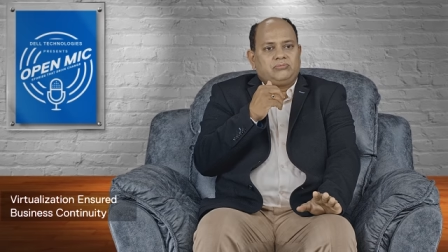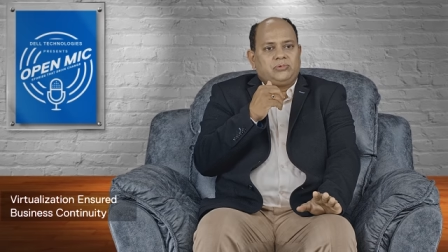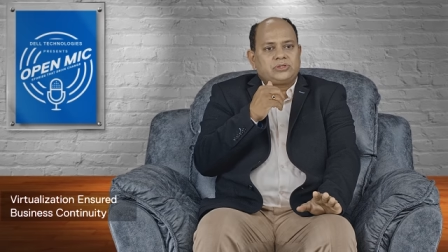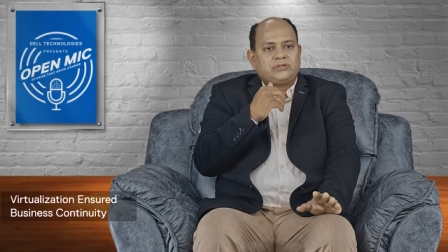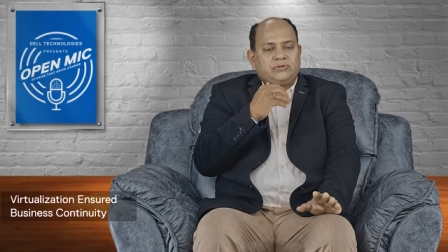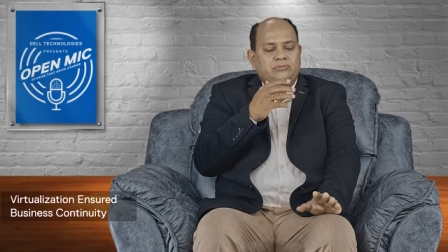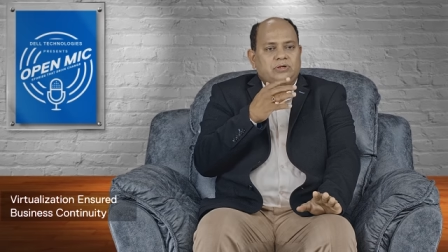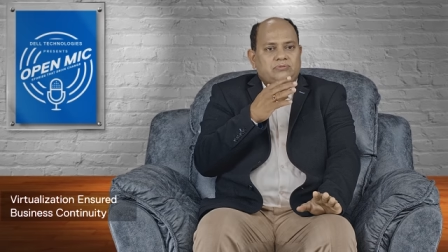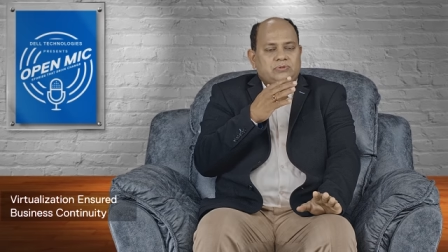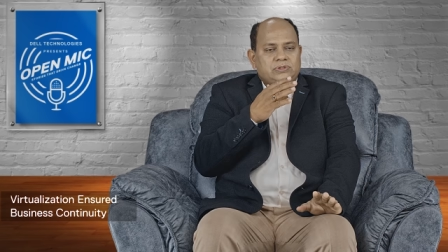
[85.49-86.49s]
Most of the
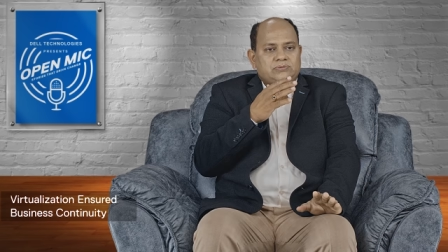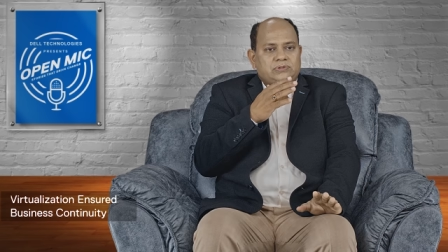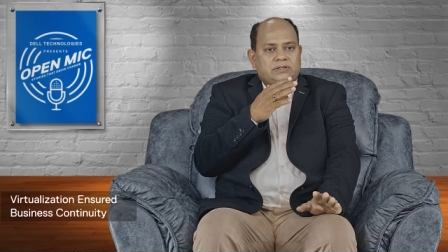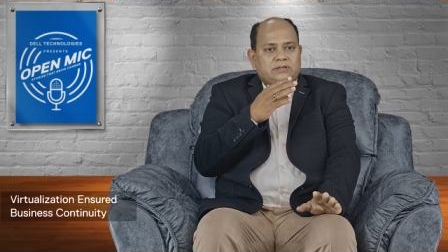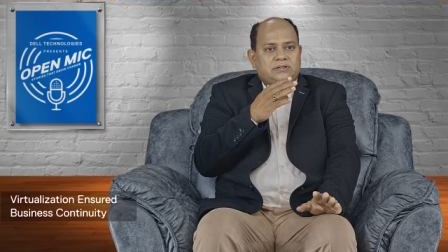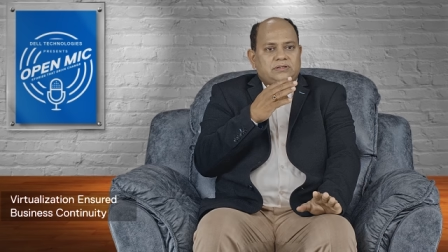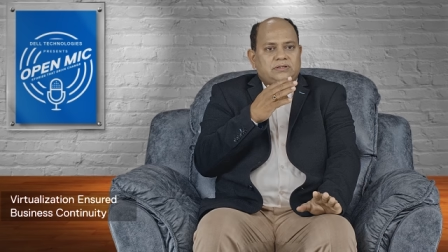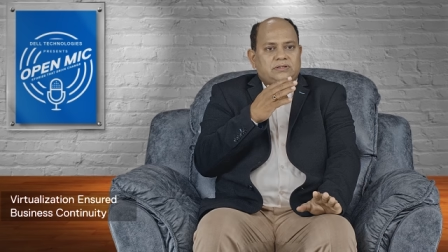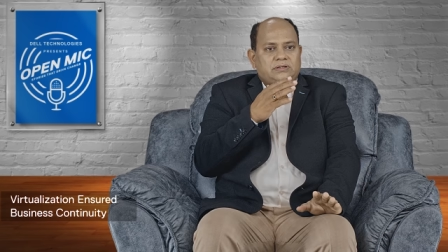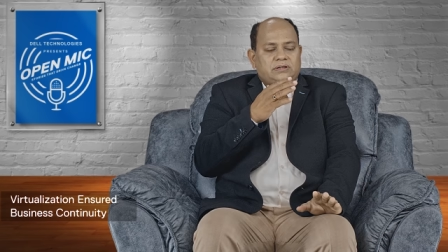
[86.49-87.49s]
workforce were
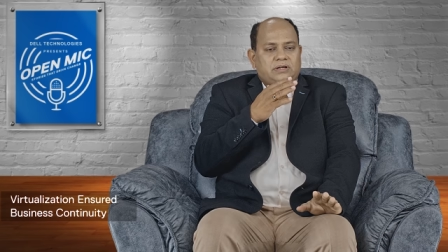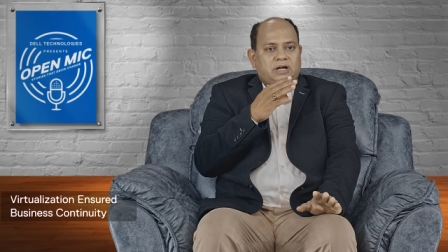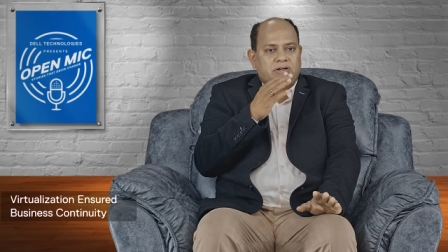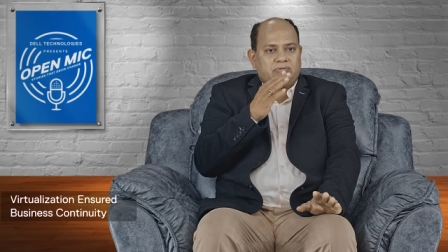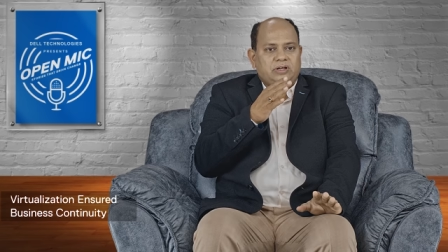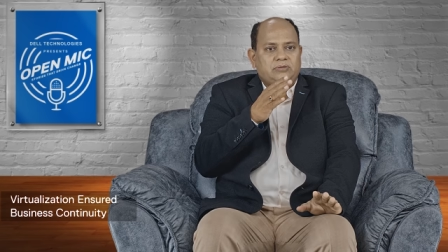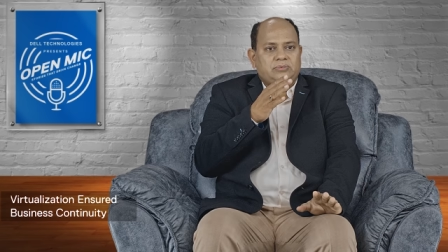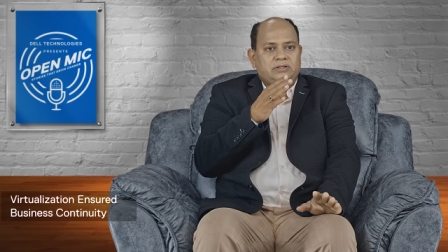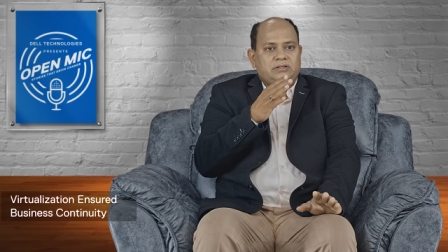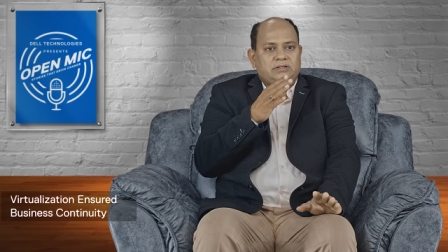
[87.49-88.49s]
not
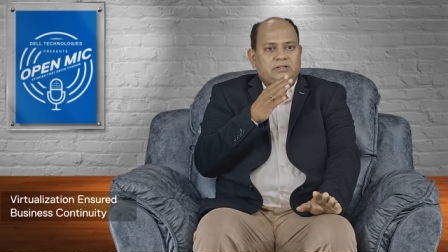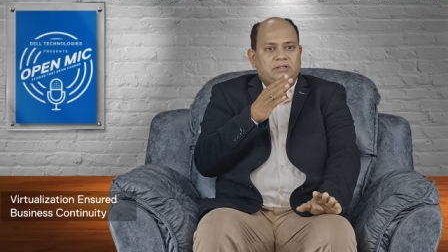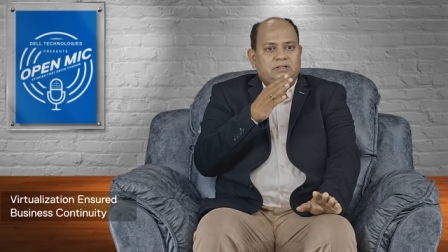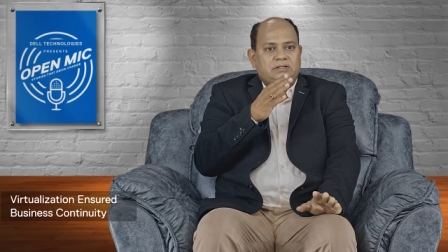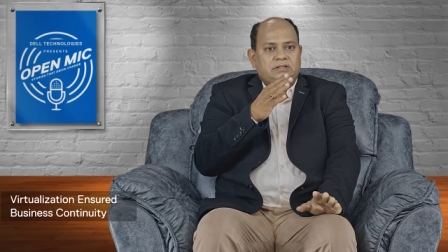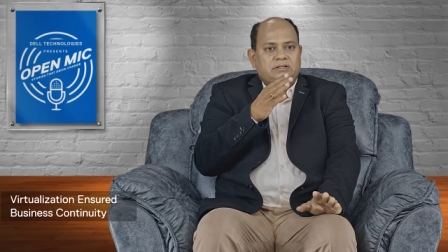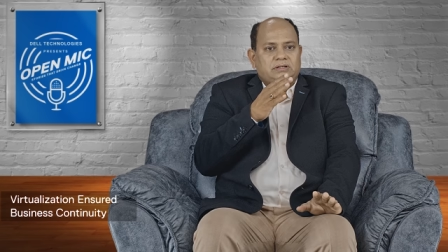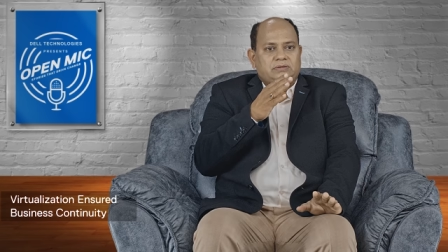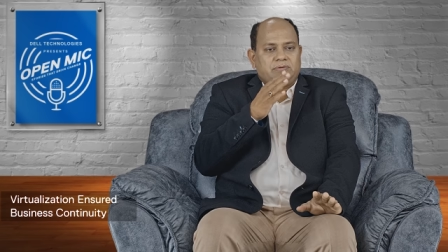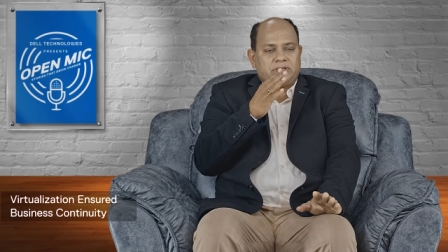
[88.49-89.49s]
available
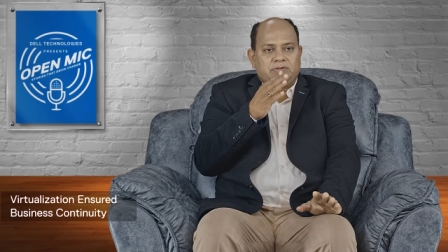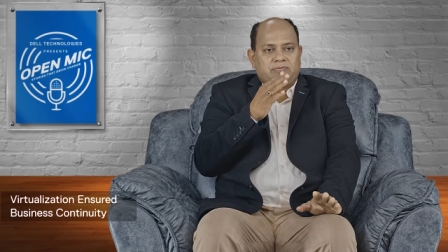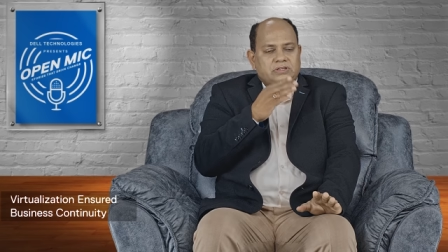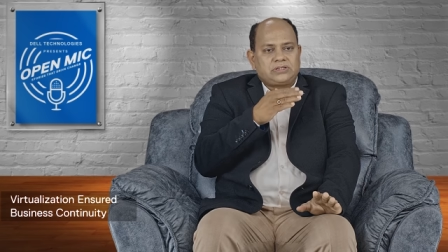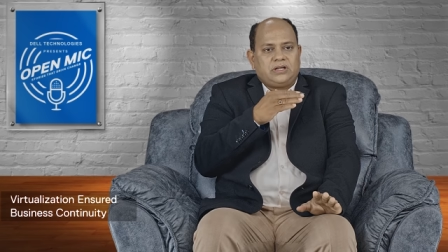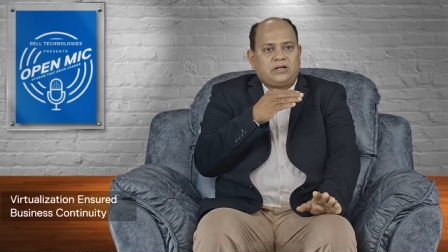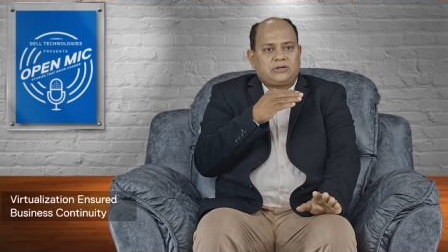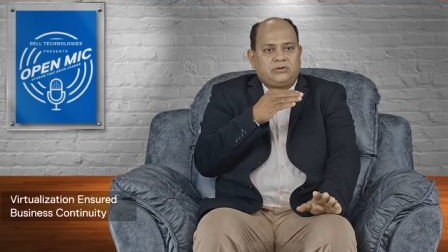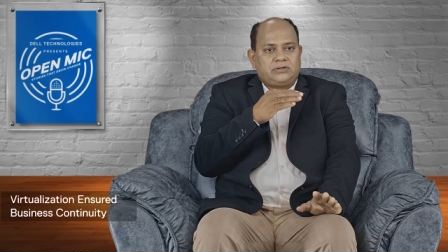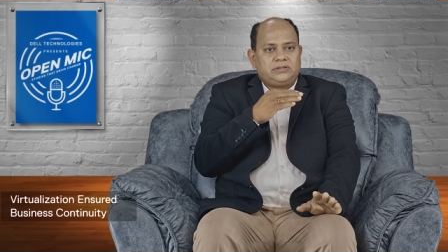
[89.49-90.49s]
during the first
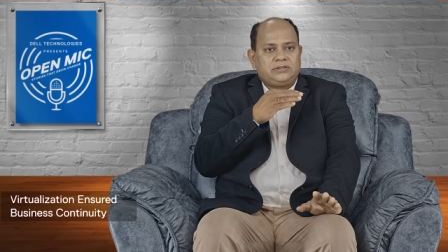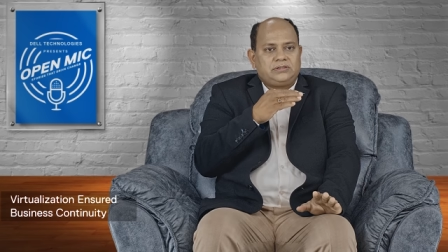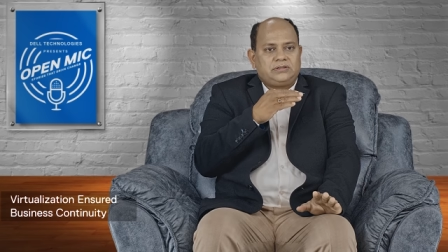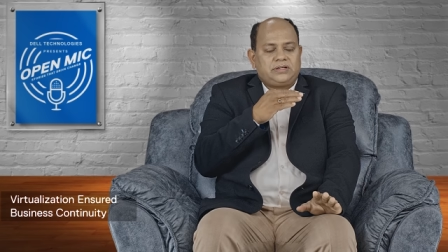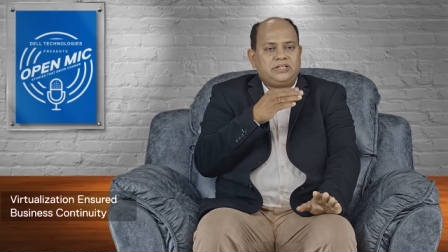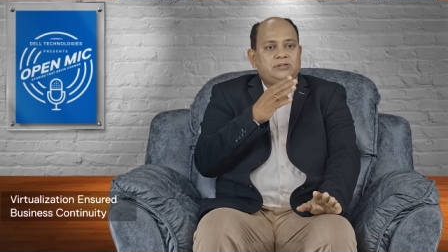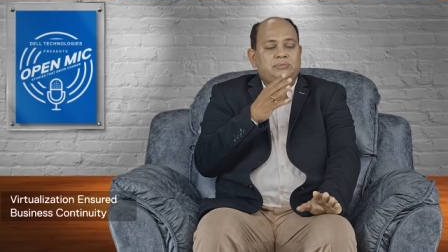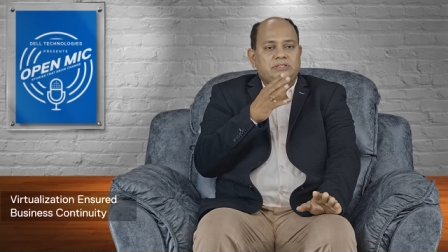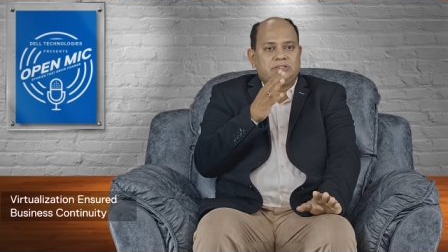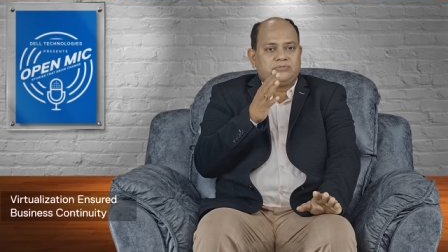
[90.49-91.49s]
lockdown.
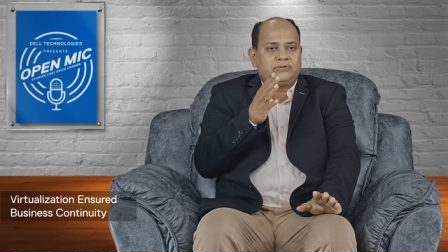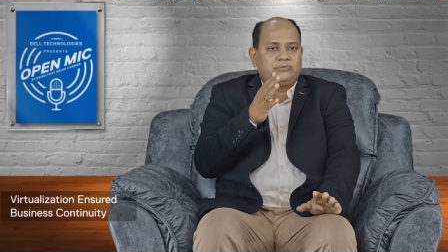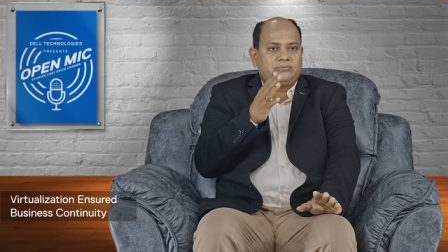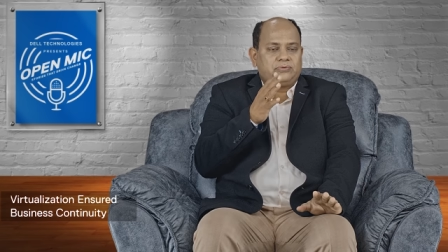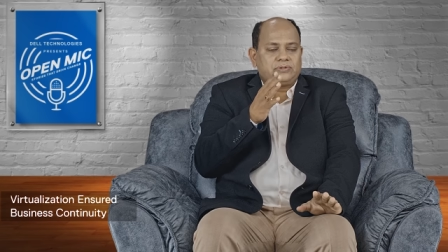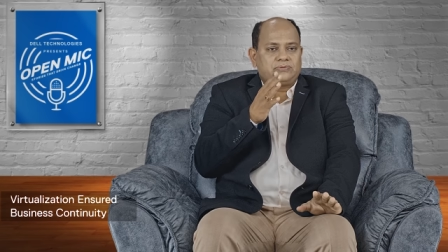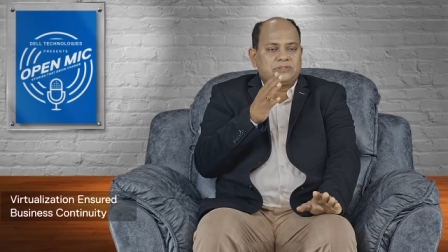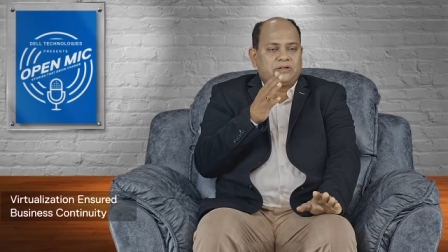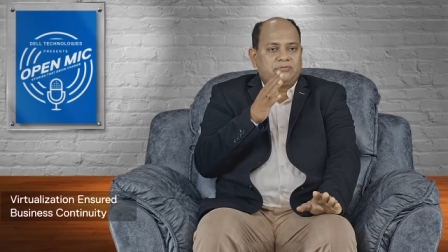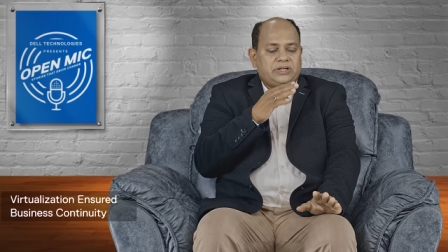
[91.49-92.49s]
90% of the workforce
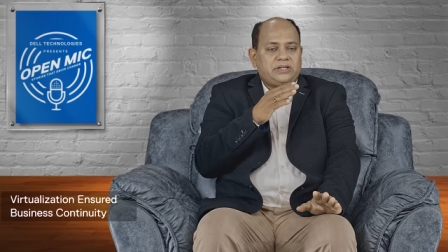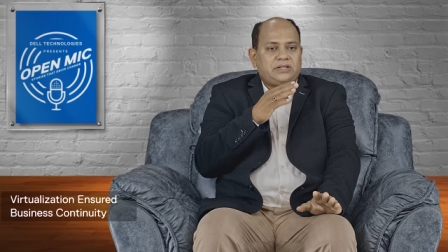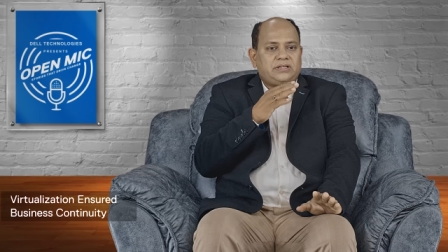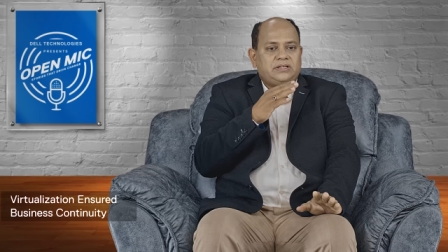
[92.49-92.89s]
was away.